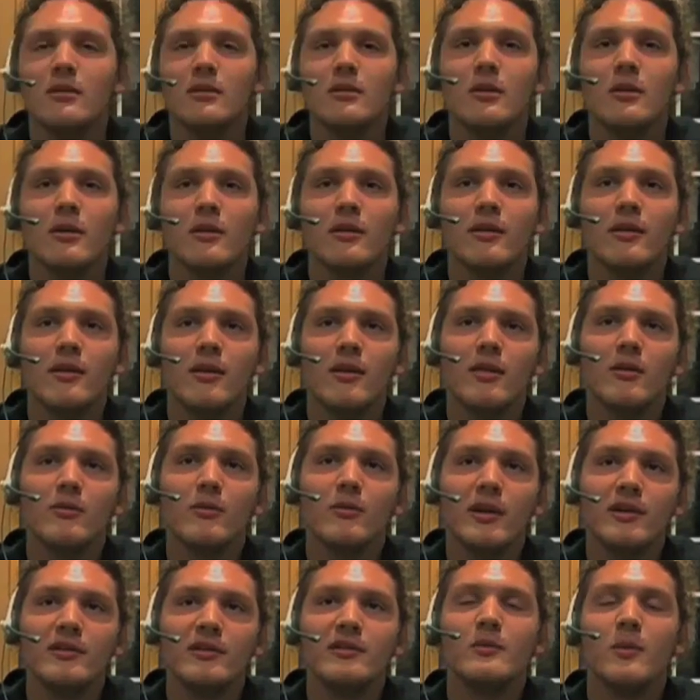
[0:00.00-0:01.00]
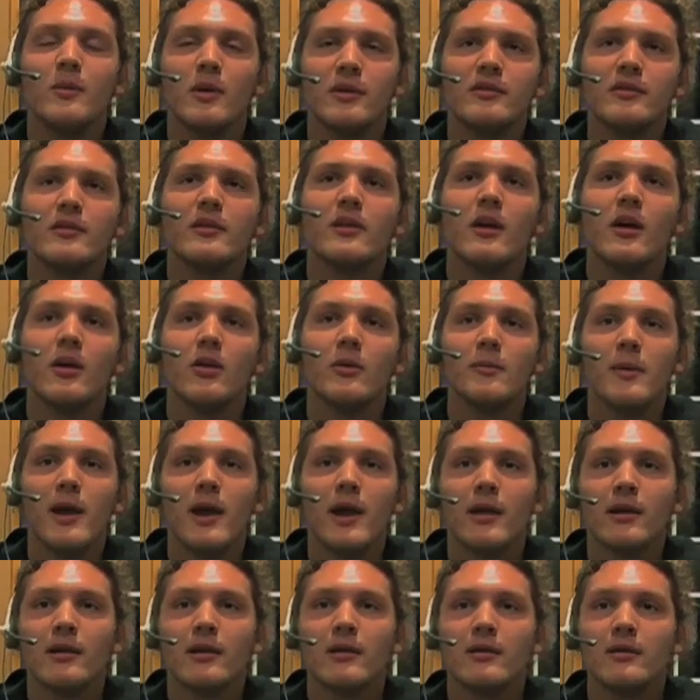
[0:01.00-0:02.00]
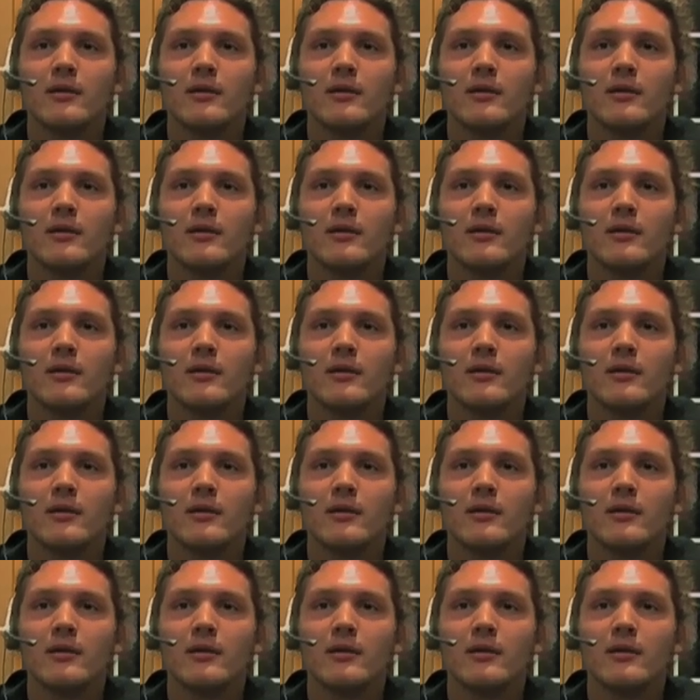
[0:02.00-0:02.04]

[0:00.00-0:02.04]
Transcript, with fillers: Look, either way, she wants you to call her back.